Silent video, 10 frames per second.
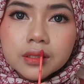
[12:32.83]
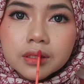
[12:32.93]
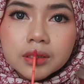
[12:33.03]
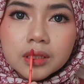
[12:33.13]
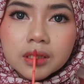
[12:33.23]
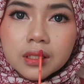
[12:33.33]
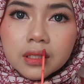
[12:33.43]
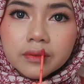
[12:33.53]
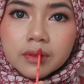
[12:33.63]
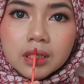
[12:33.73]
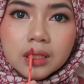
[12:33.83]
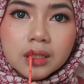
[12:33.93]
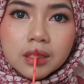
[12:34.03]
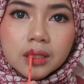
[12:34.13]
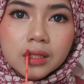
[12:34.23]
And then up here.
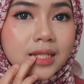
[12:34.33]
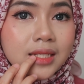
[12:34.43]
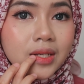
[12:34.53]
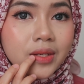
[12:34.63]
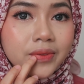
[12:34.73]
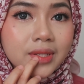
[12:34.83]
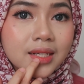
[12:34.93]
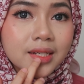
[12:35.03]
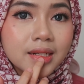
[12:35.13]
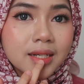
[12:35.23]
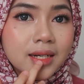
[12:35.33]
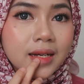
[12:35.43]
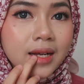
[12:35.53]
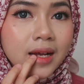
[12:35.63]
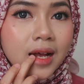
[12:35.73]
Using my finger,
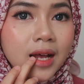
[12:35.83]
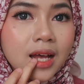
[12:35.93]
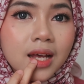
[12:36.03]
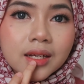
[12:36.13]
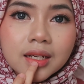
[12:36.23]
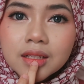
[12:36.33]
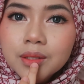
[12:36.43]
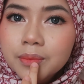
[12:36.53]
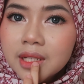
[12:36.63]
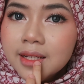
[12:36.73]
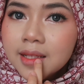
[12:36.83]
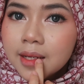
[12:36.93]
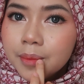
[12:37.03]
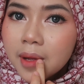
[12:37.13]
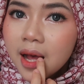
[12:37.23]
I'm going to blend
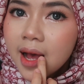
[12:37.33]
them.